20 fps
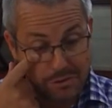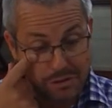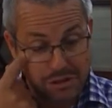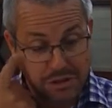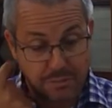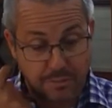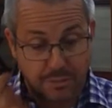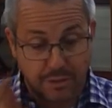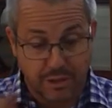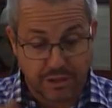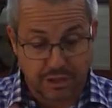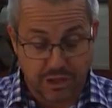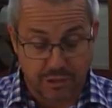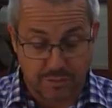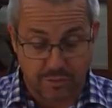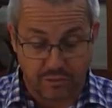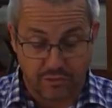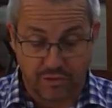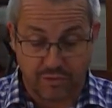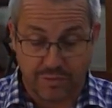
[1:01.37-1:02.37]

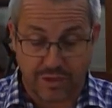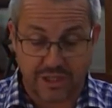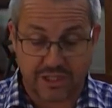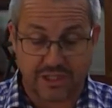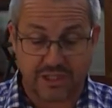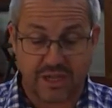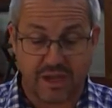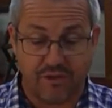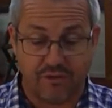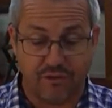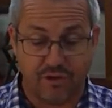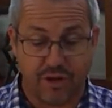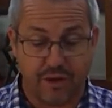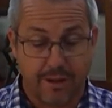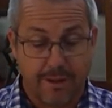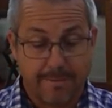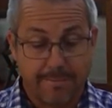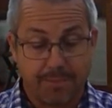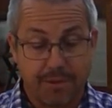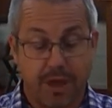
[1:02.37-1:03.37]
responsible for my
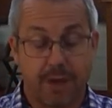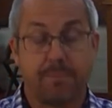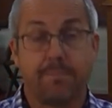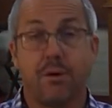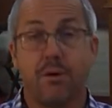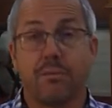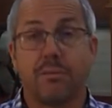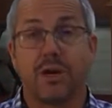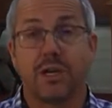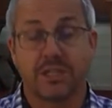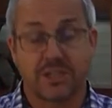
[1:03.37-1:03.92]
suffering. I put my